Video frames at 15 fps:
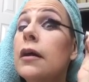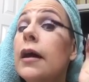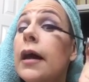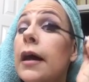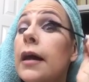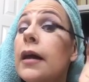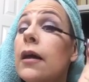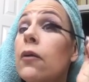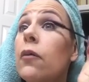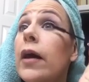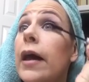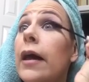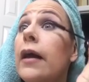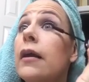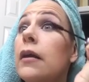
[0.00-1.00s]
and get it
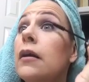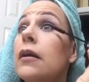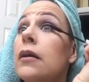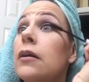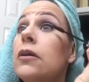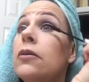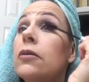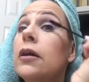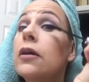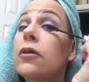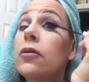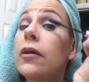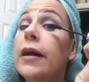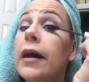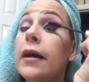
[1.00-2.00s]
wet, you can
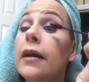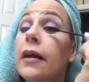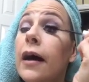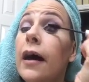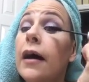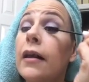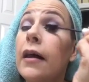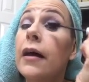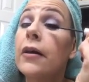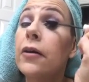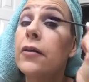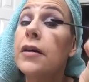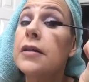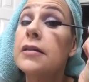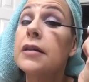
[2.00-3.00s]
create an eyeliner
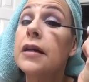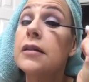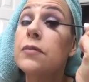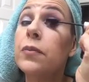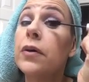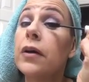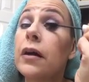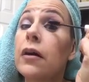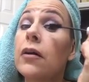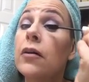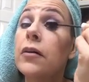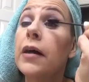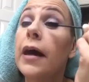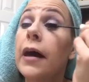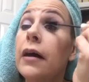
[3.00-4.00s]
that stays put all
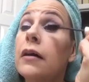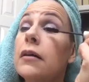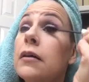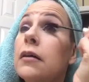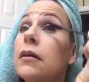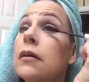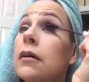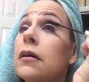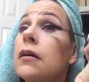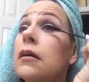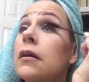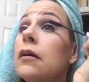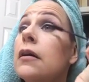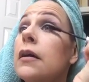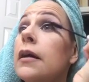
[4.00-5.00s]
day.
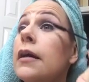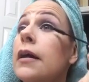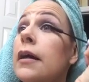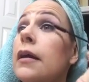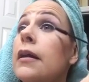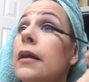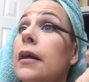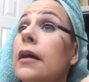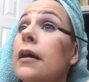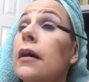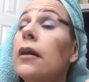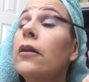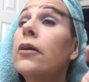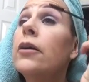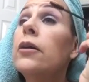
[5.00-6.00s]
Any
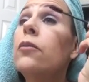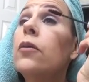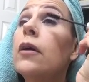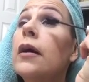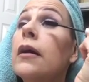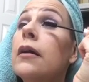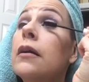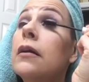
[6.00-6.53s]
color you want.